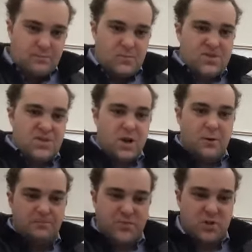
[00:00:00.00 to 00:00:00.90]

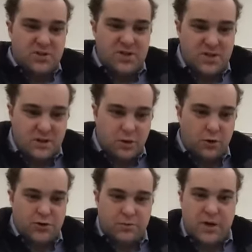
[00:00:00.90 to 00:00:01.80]
So you can sit there and
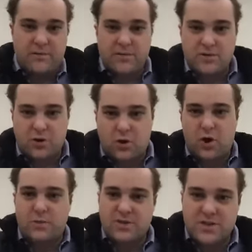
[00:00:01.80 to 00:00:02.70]
hold your breath for so
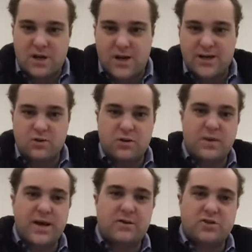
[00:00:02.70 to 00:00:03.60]
long, but it's not like you can
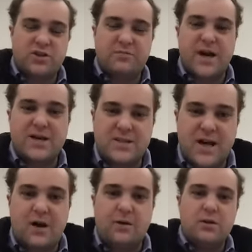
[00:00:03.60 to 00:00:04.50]
make yourself pass
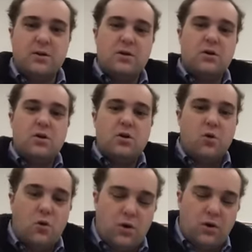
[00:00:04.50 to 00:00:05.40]
out
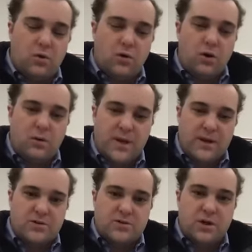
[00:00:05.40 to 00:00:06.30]
or
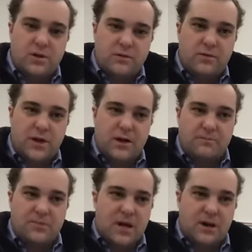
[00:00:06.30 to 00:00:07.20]
make yourself,
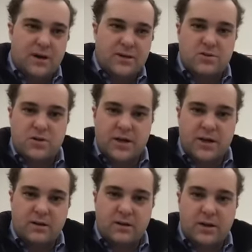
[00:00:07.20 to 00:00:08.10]
I guess, try
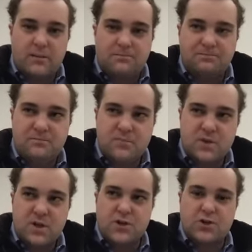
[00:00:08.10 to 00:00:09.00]
to
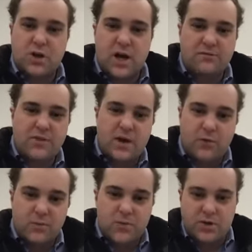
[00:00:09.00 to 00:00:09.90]
end your life that
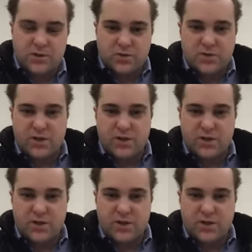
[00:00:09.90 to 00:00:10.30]
way, because what's going